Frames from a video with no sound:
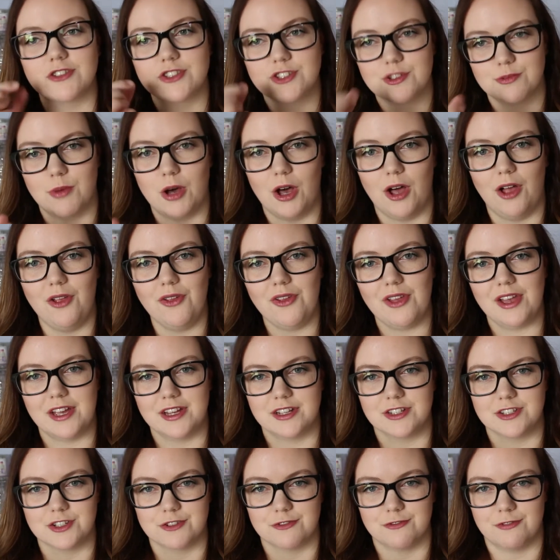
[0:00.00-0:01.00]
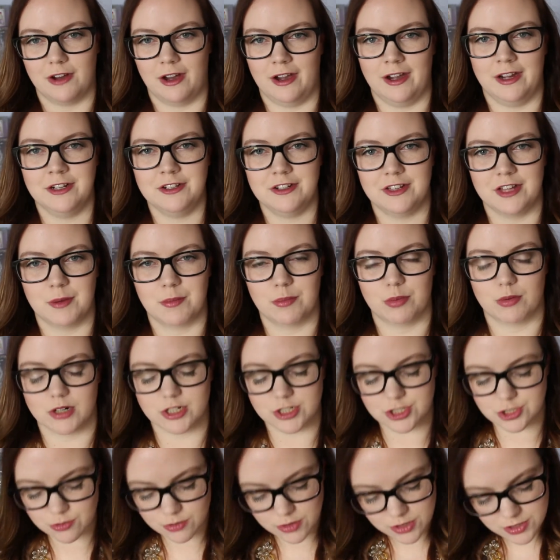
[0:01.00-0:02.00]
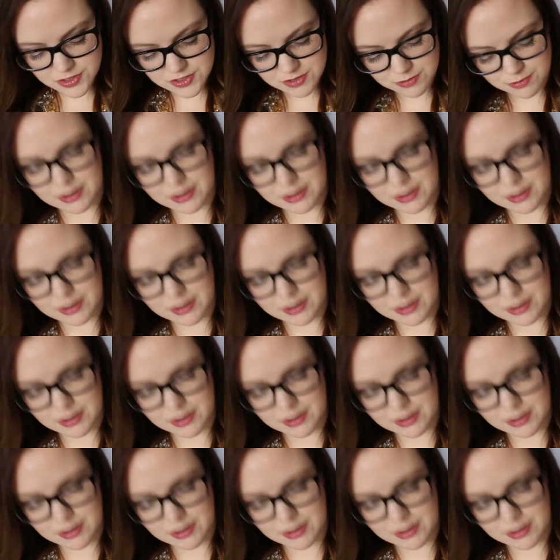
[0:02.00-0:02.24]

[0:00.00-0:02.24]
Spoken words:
small and defined that brush was.